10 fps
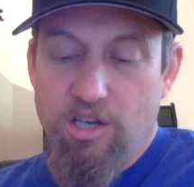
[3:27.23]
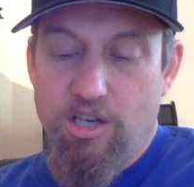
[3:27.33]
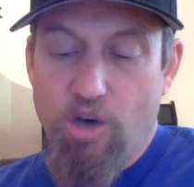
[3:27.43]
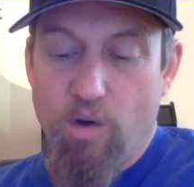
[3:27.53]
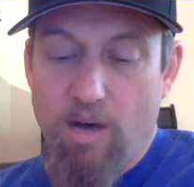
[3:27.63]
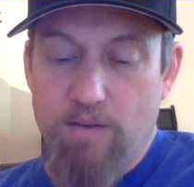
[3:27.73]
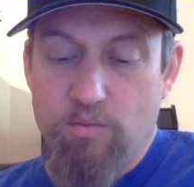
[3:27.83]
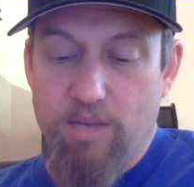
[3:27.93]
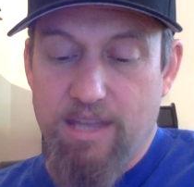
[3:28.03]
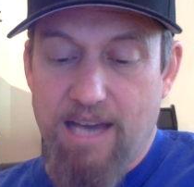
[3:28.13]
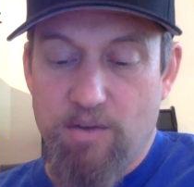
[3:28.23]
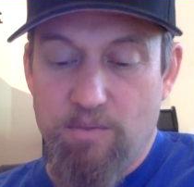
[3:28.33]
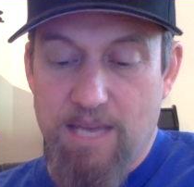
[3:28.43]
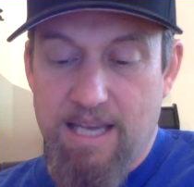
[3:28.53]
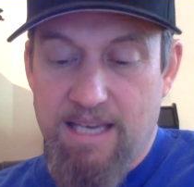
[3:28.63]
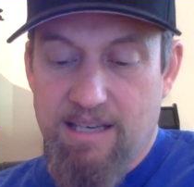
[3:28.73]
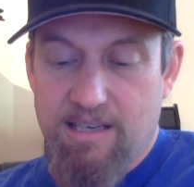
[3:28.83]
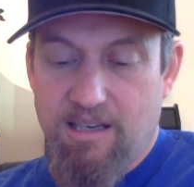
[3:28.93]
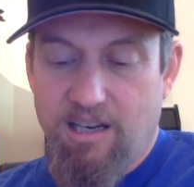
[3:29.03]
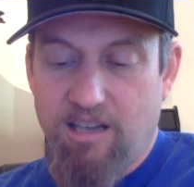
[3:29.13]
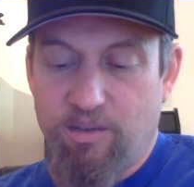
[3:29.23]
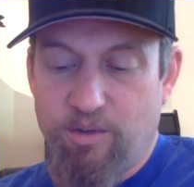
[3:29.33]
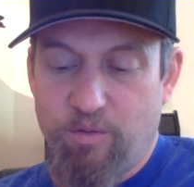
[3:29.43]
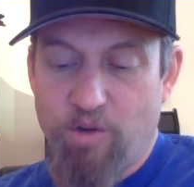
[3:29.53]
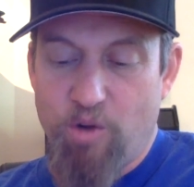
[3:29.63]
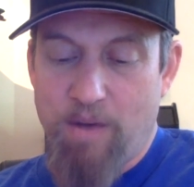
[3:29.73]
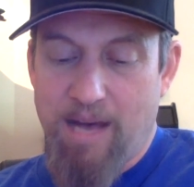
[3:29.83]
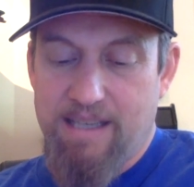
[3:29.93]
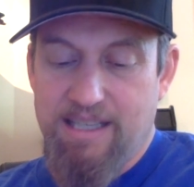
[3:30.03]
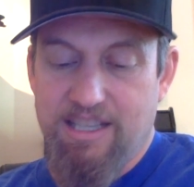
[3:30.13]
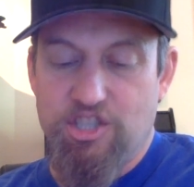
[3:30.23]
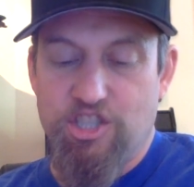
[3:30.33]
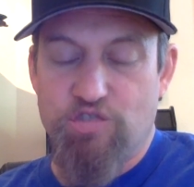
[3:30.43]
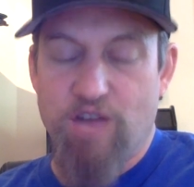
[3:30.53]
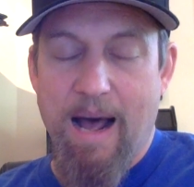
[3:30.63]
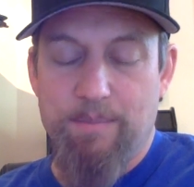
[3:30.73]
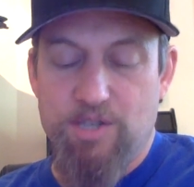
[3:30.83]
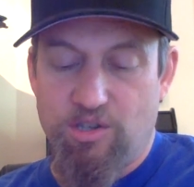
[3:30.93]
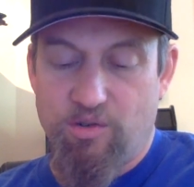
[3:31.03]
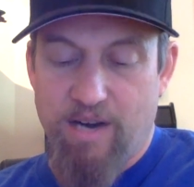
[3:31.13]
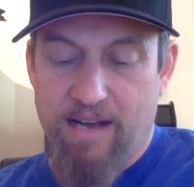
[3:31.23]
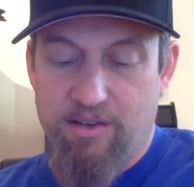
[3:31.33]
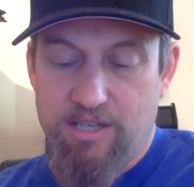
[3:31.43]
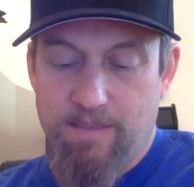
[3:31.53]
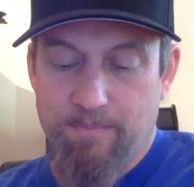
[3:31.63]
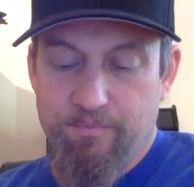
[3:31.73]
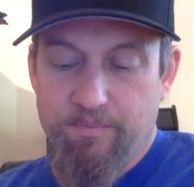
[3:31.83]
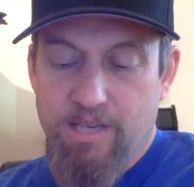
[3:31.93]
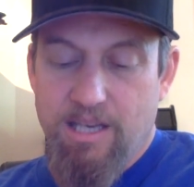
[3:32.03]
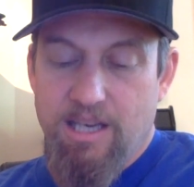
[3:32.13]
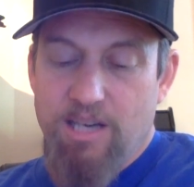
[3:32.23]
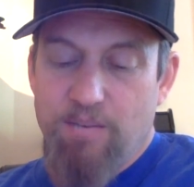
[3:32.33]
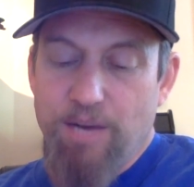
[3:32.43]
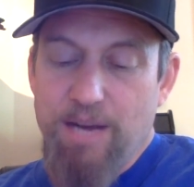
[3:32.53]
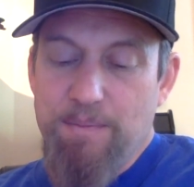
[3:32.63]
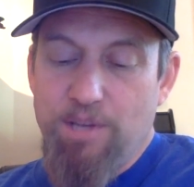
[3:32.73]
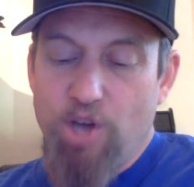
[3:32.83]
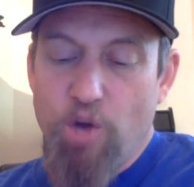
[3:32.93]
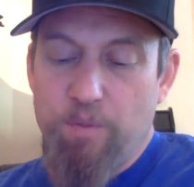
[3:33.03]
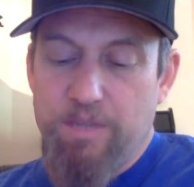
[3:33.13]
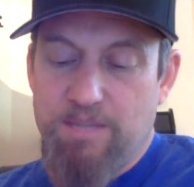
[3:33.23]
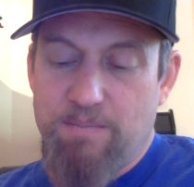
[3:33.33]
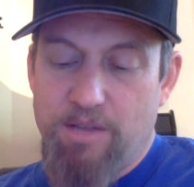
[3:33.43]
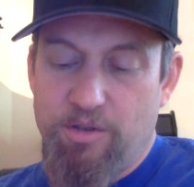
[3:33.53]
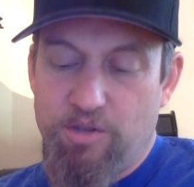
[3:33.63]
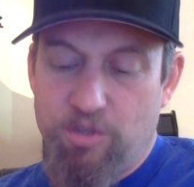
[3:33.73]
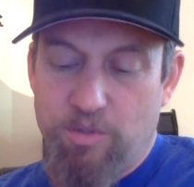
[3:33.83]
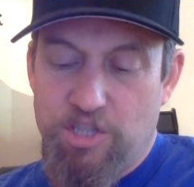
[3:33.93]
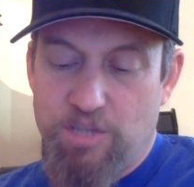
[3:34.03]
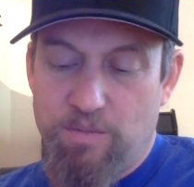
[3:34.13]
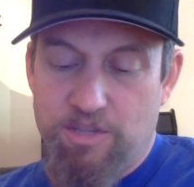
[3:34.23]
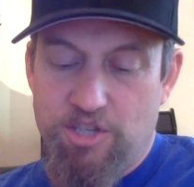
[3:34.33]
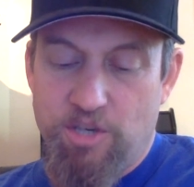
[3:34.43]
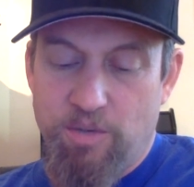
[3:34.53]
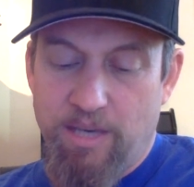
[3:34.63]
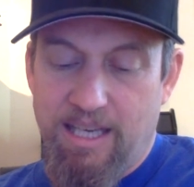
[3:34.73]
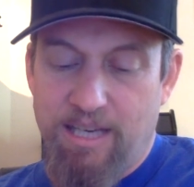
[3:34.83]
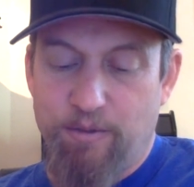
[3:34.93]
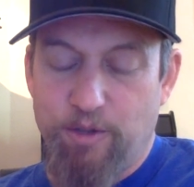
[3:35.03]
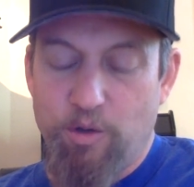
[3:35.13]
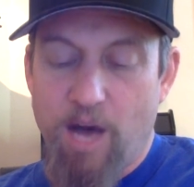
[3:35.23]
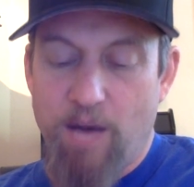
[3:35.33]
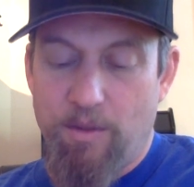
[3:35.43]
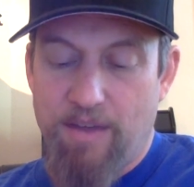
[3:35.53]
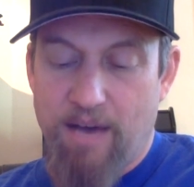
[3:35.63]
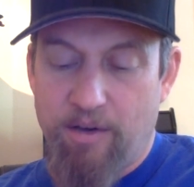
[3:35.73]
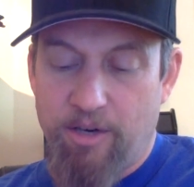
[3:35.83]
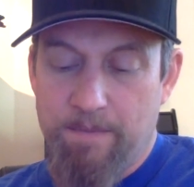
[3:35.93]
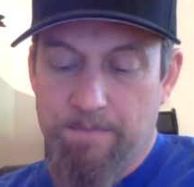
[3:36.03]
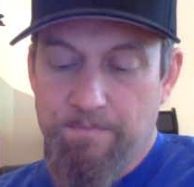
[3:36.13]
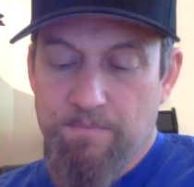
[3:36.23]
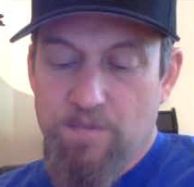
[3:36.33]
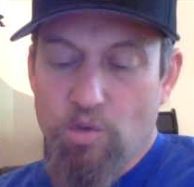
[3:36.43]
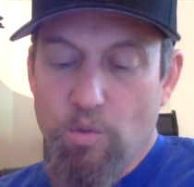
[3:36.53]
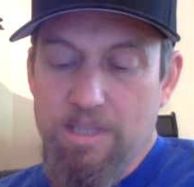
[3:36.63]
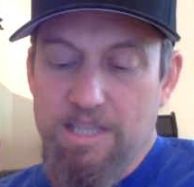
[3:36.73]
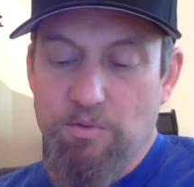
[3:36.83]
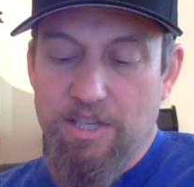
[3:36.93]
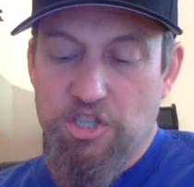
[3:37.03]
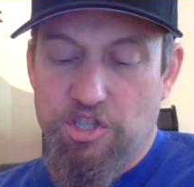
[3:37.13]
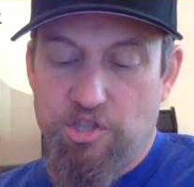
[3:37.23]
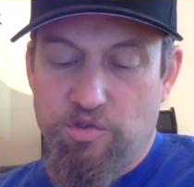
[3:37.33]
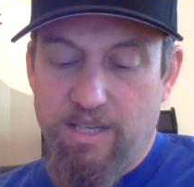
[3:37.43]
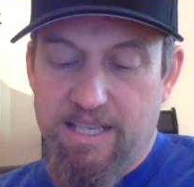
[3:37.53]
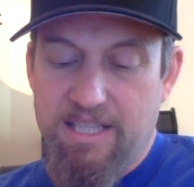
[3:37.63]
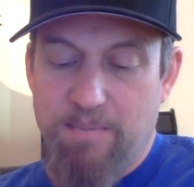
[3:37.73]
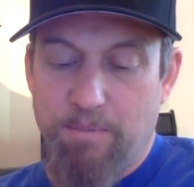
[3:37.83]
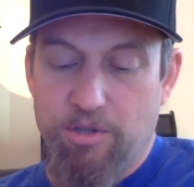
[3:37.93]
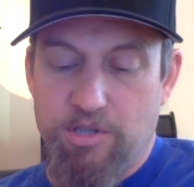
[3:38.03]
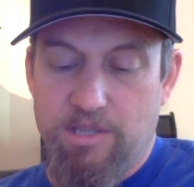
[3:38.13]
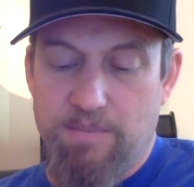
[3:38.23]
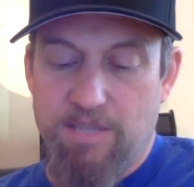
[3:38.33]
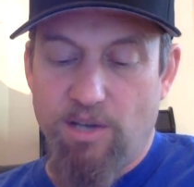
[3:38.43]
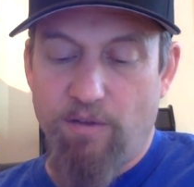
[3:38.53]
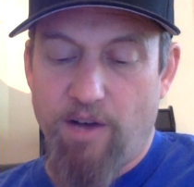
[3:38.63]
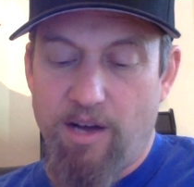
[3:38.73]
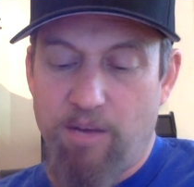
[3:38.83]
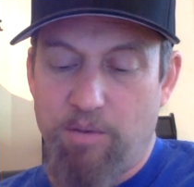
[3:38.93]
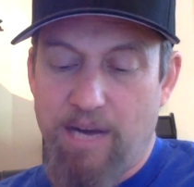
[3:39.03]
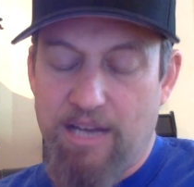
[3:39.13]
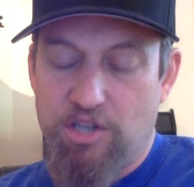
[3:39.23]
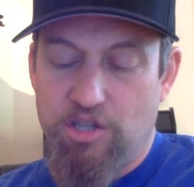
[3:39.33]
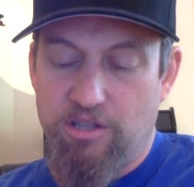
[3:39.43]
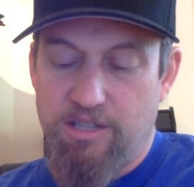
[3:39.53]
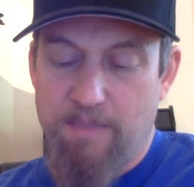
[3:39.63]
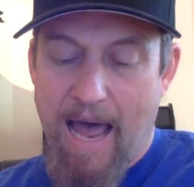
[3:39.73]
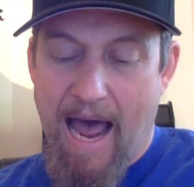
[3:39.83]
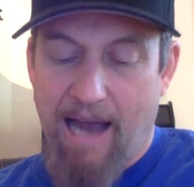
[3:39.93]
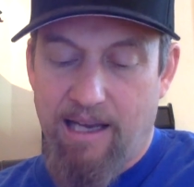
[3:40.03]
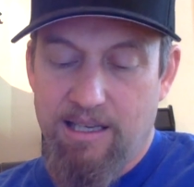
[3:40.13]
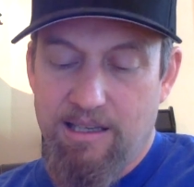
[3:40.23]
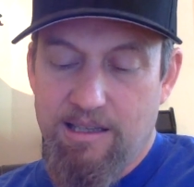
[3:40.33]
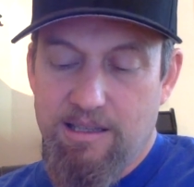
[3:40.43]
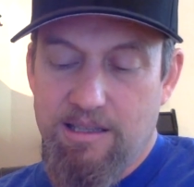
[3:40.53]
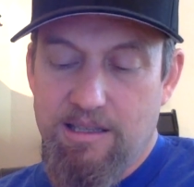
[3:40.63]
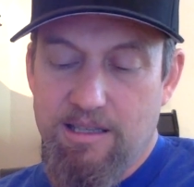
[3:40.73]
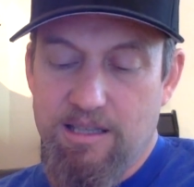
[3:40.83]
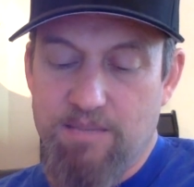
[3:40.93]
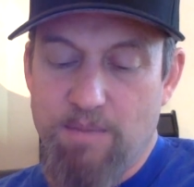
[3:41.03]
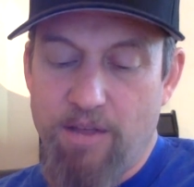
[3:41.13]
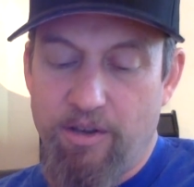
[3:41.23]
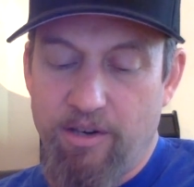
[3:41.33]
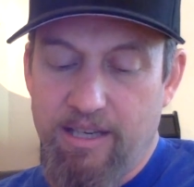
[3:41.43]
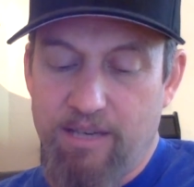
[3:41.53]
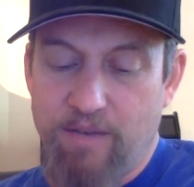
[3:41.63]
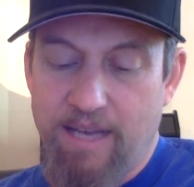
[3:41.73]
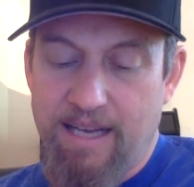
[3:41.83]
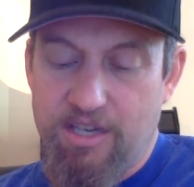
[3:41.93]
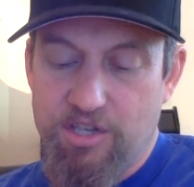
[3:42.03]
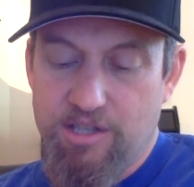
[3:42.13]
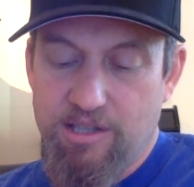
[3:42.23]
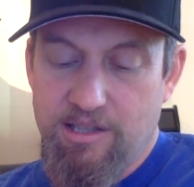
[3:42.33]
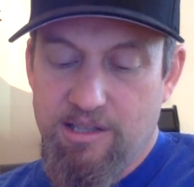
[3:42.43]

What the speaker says: "Go on without me," hollered the robot, and she dropped to the ground. Bright Bill hoped his mother knew what she was doing, and he flew on without her. Once he reached the trees, he perched himself on a branch and looked back. His mother had vanished.